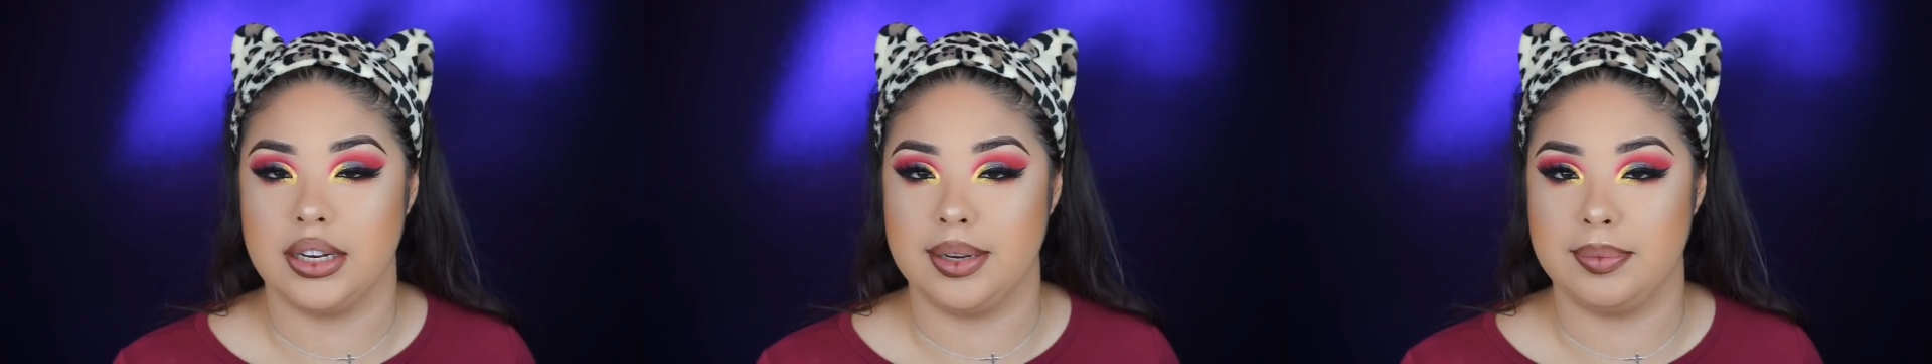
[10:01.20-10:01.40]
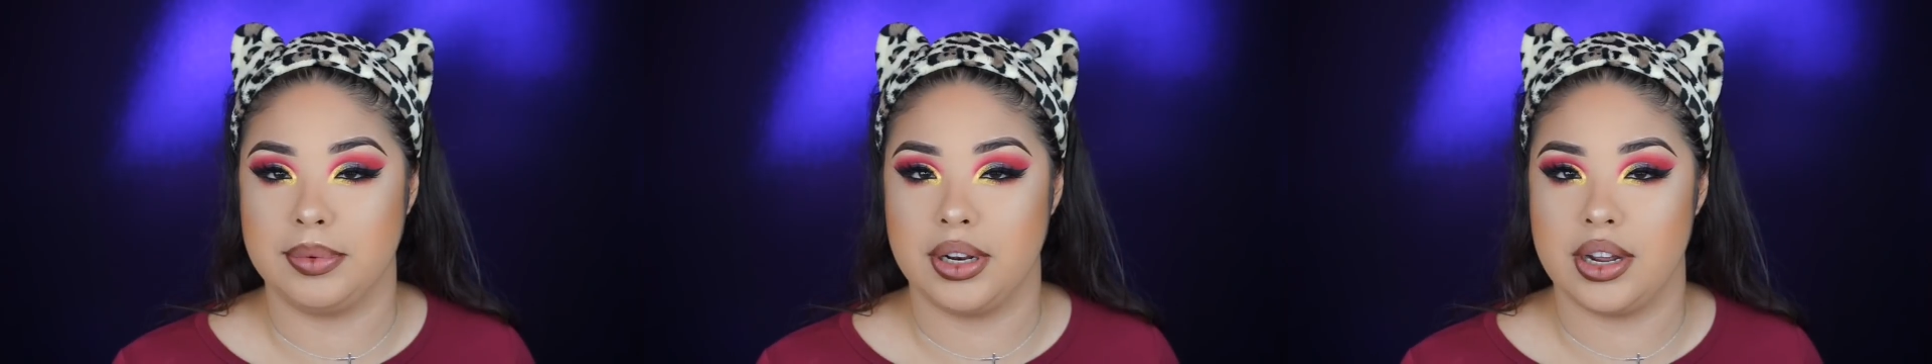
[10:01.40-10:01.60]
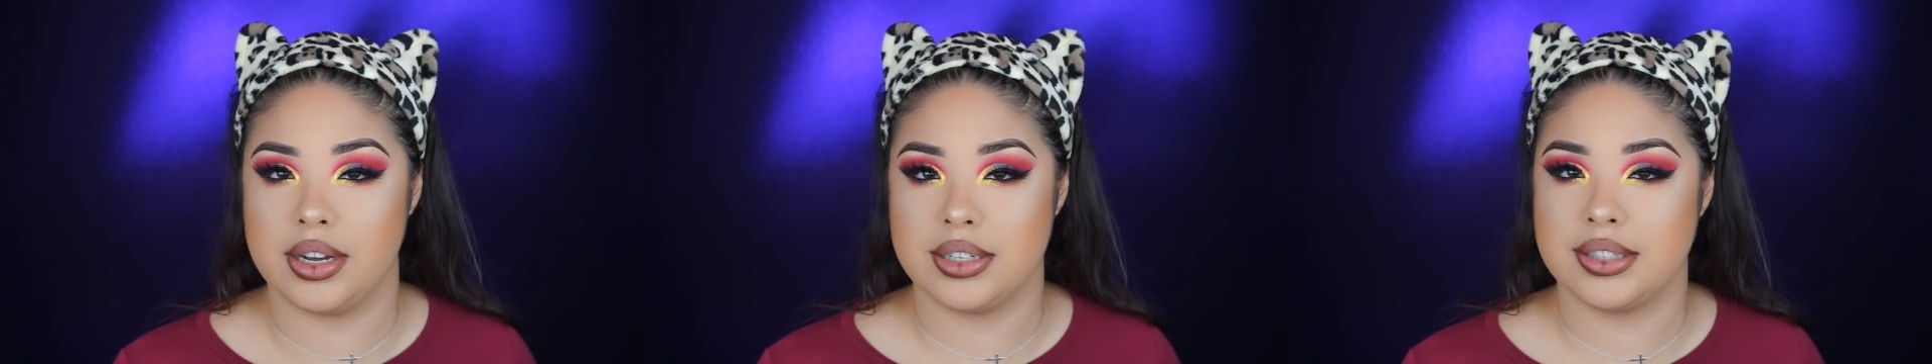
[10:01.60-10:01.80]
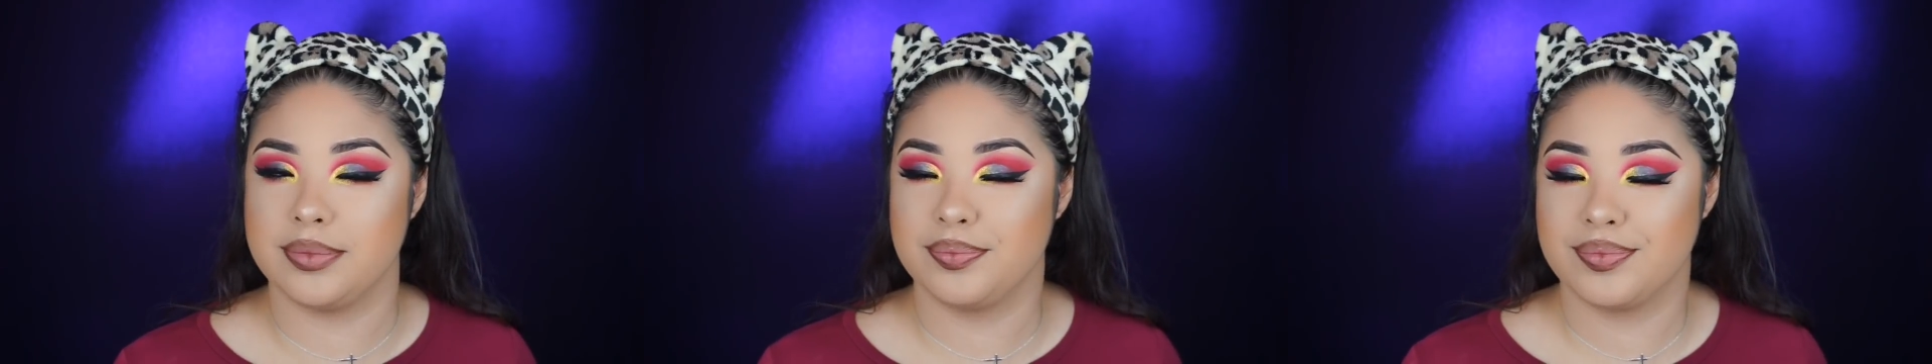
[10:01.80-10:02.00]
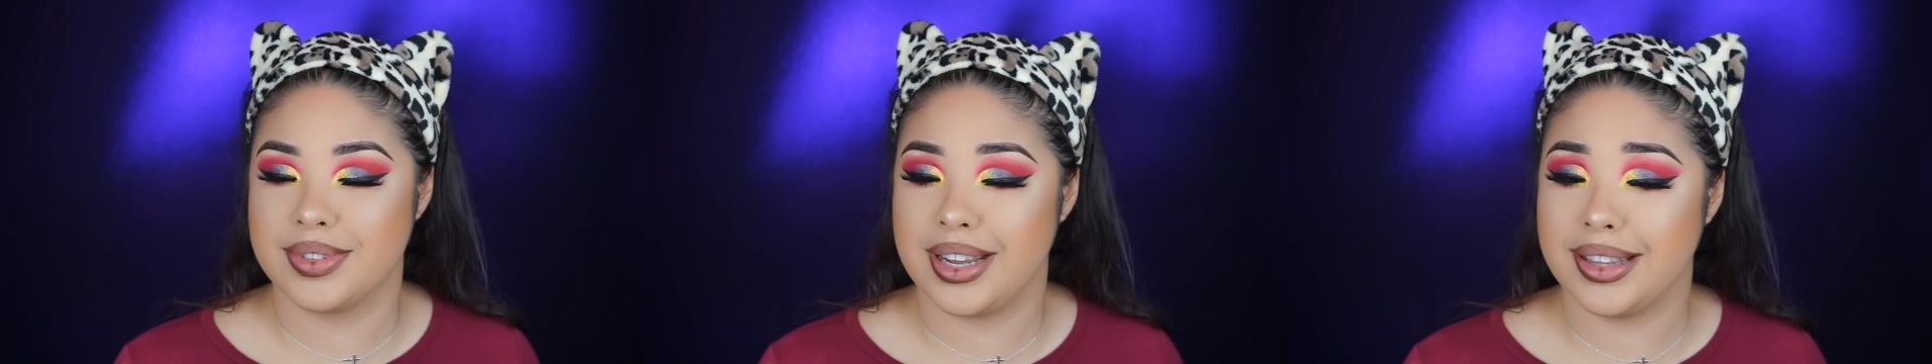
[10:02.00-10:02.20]
a lip gloss,
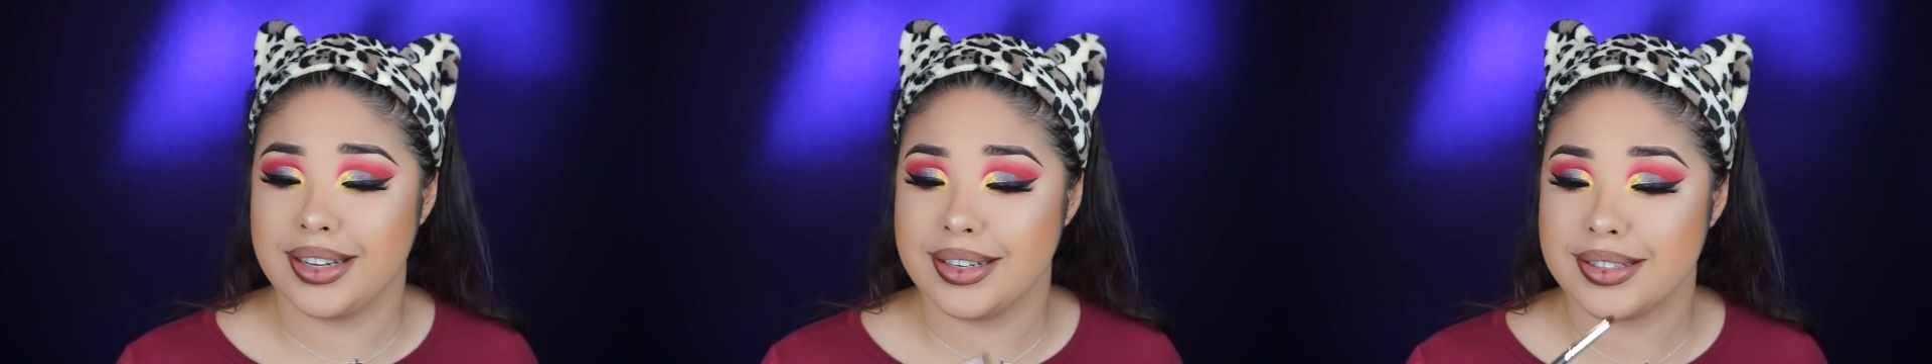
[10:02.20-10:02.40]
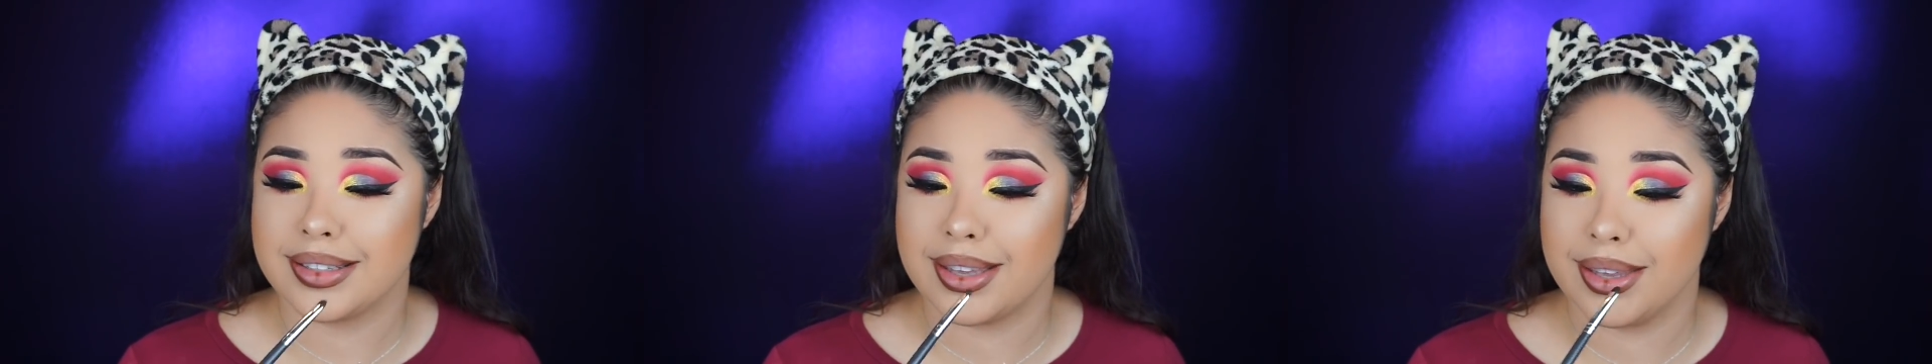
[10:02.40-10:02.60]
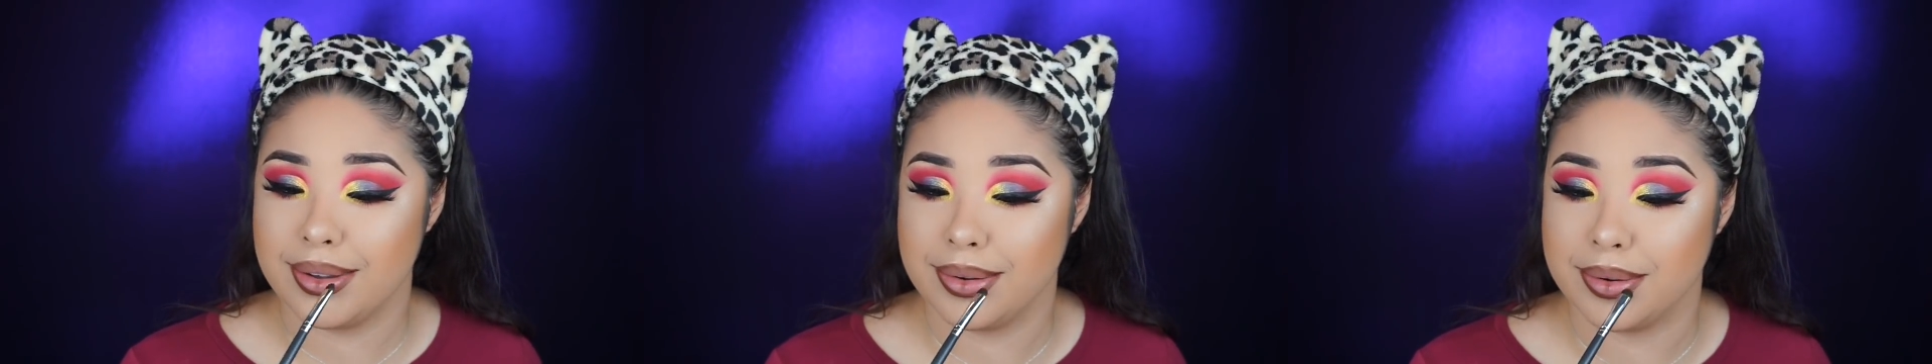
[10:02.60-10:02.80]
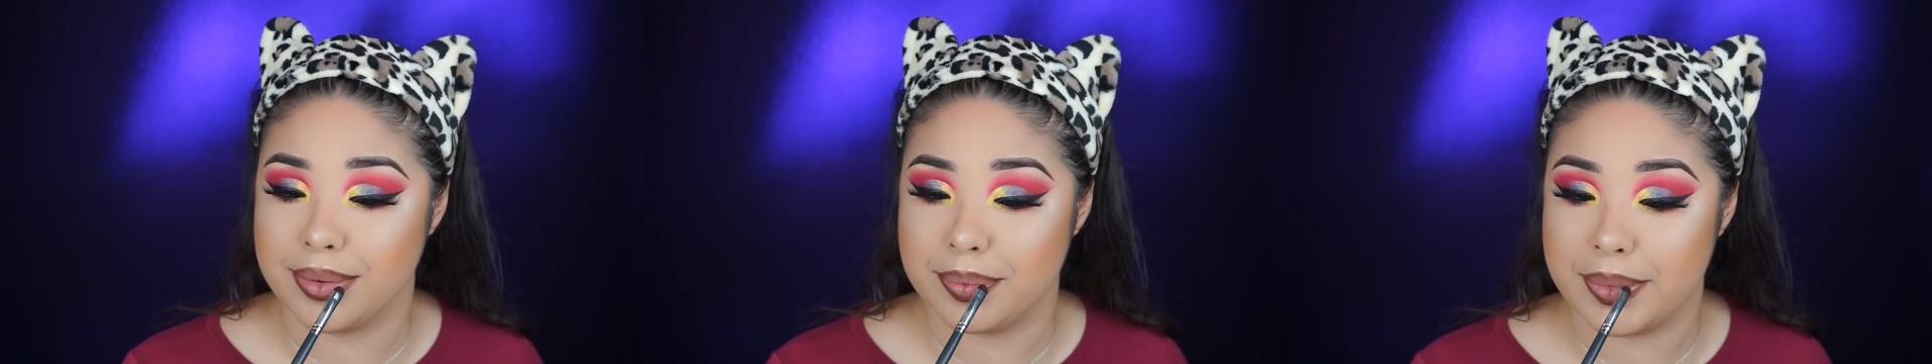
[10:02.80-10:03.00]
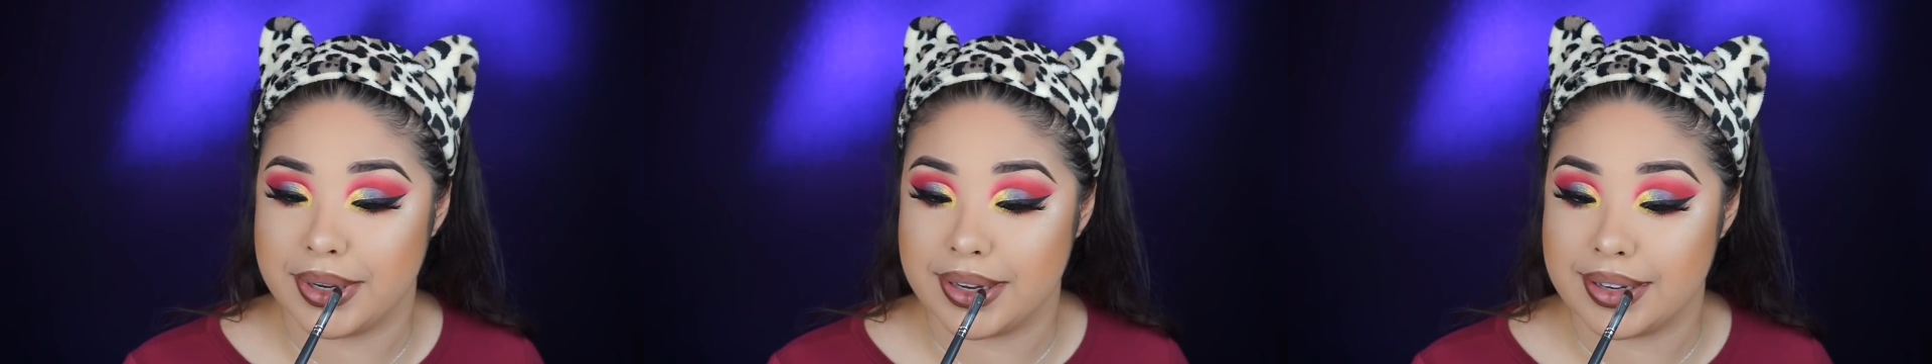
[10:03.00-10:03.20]
I think it's cute,
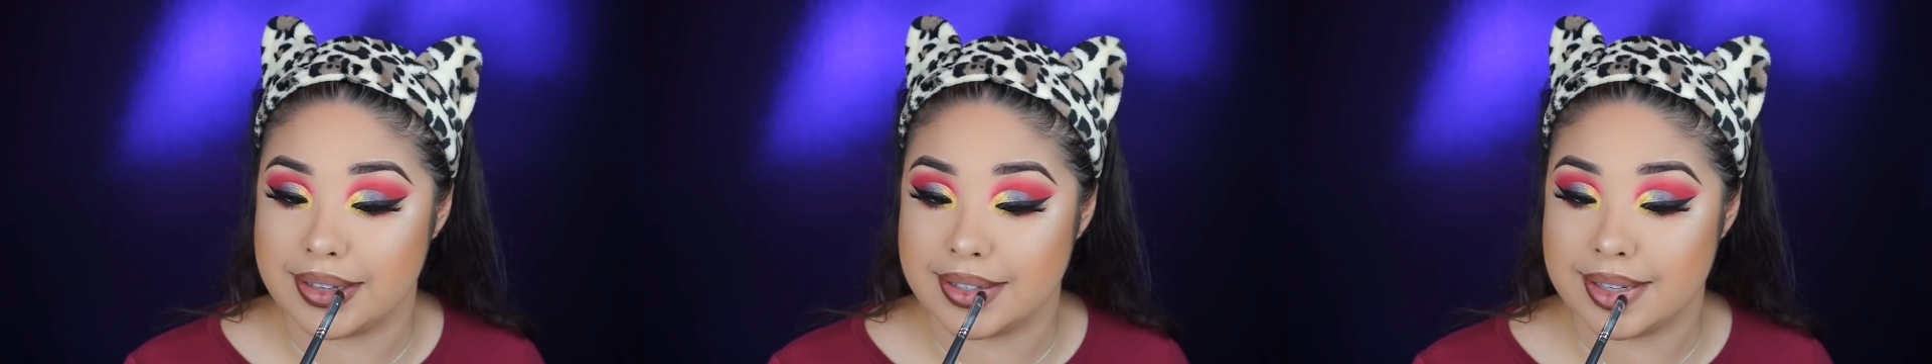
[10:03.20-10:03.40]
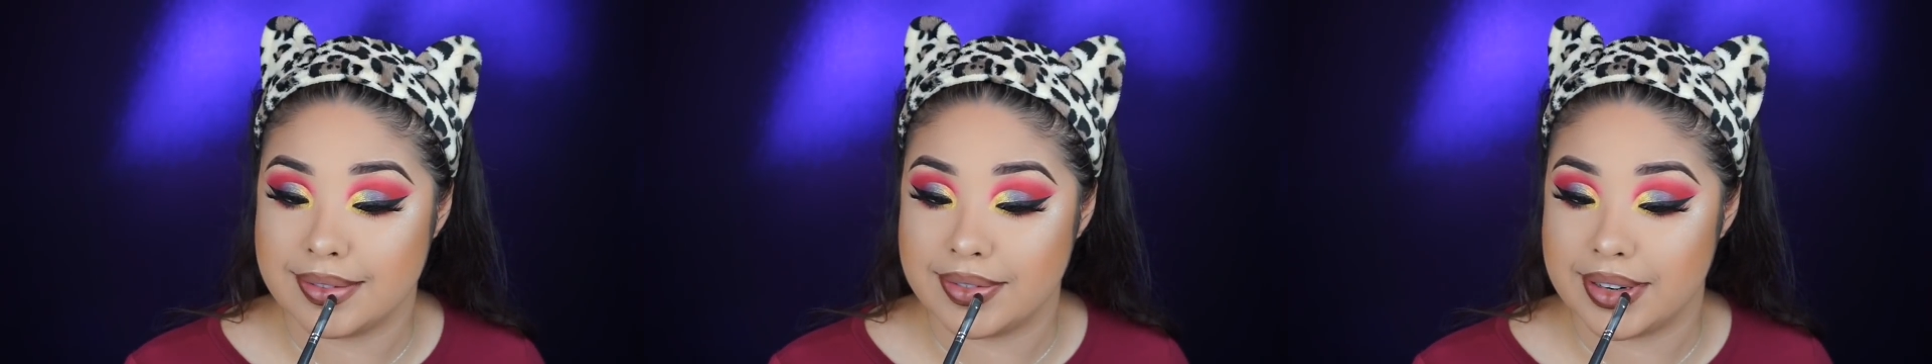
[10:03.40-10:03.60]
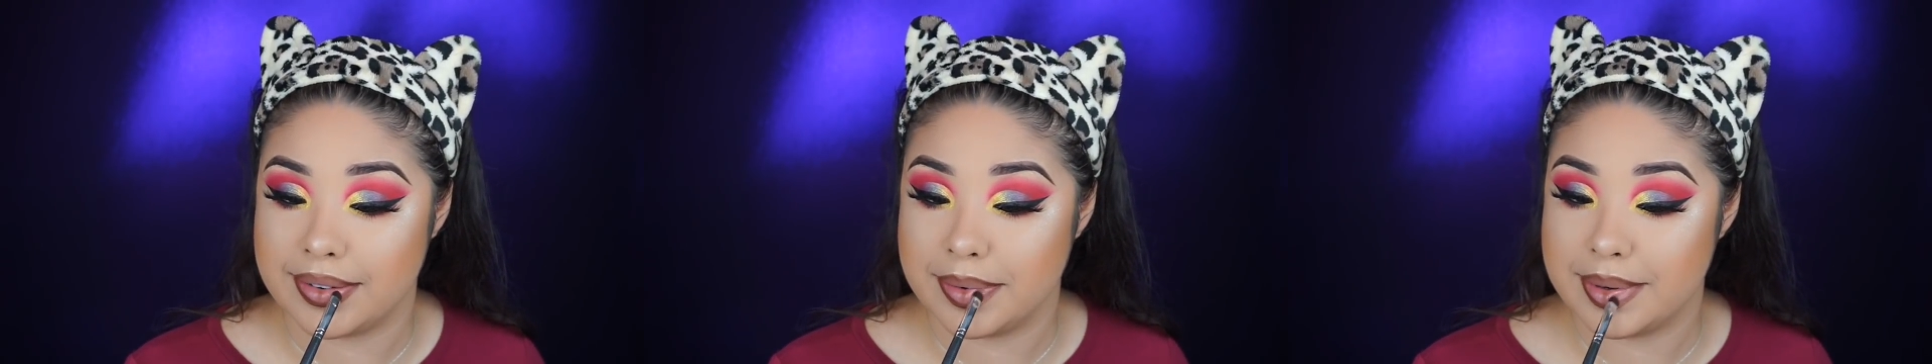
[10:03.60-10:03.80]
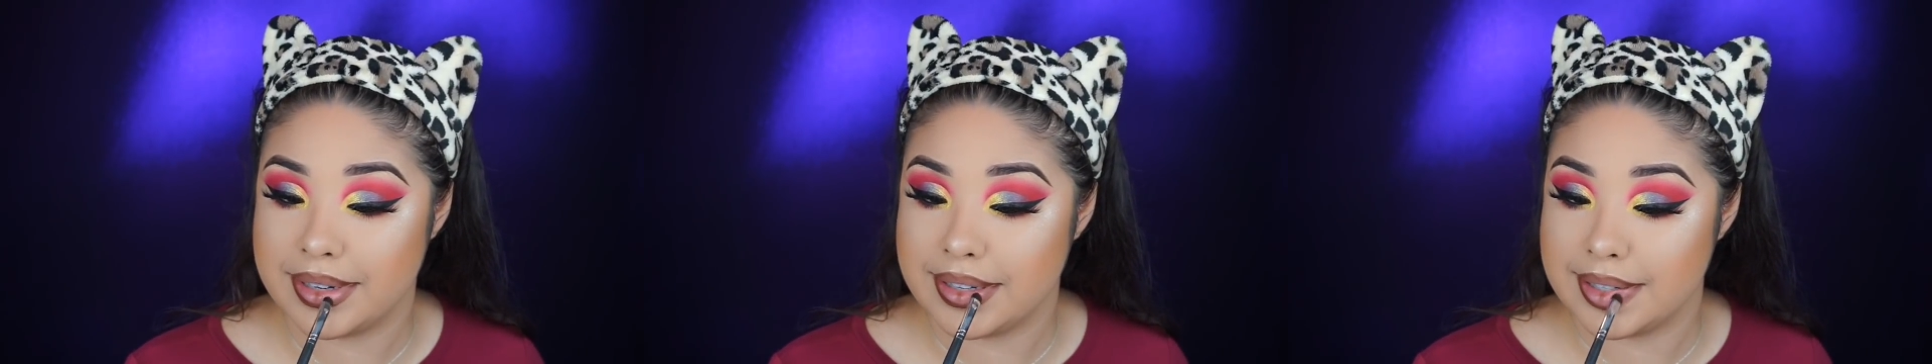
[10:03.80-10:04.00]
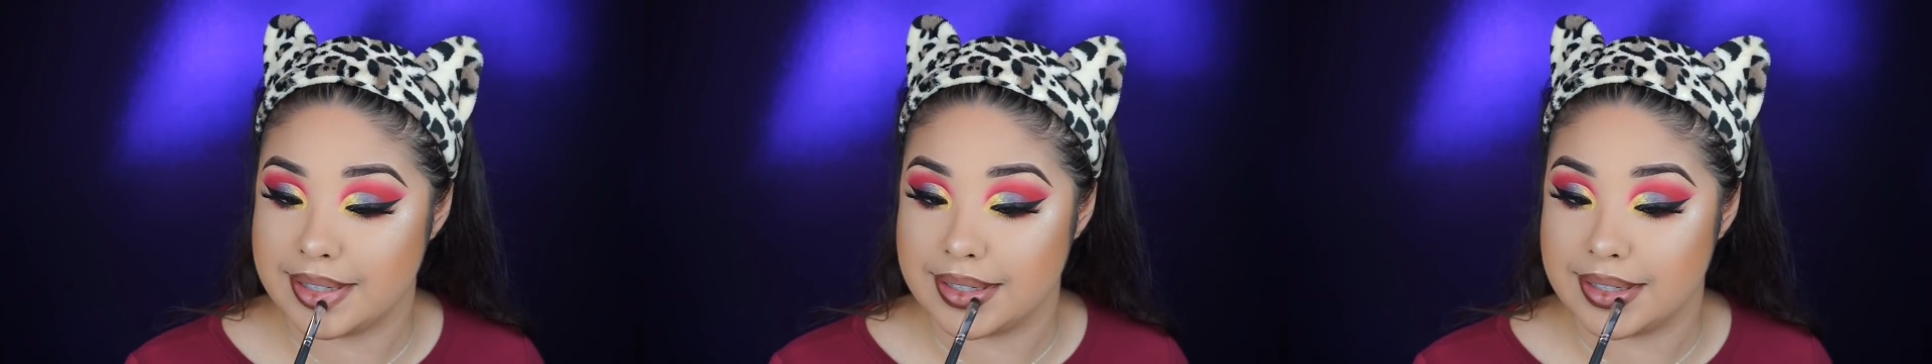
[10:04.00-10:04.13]
but it's not for everybody.